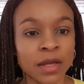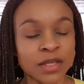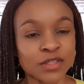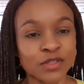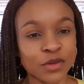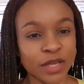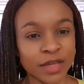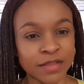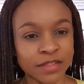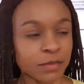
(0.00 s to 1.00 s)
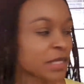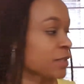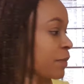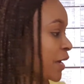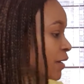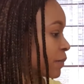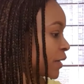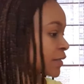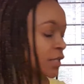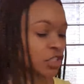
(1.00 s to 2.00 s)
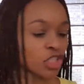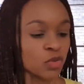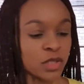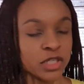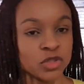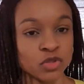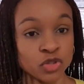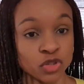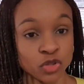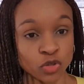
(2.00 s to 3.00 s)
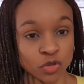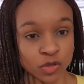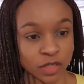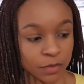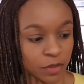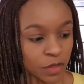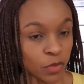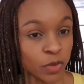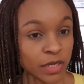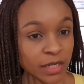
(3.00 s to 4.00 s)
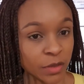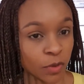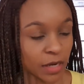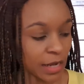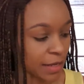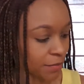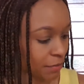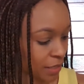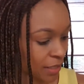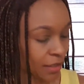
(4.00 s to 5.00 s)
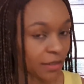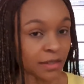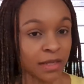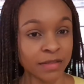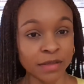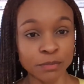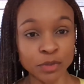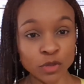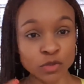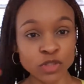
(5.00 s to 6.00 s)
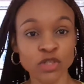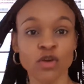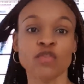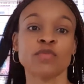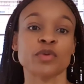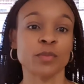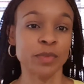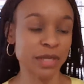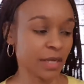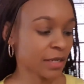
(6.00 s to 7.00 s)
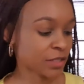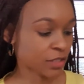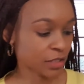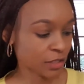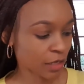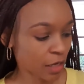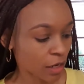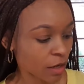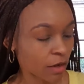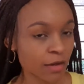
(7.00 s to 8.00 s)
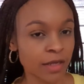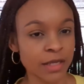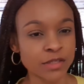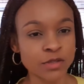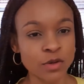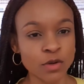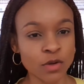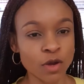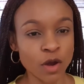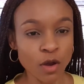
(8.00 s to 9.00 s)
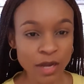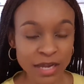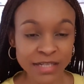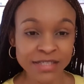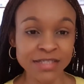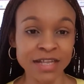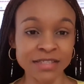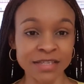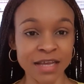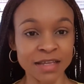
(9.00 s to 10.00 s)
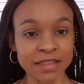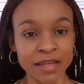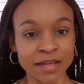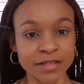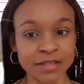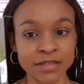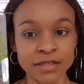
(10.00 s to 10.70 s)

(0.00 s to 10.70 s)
So yeah, that's my spider plant. I just wanted to show you something quickly, what I mean, the beauty of propagation. Okay, so it starts like that.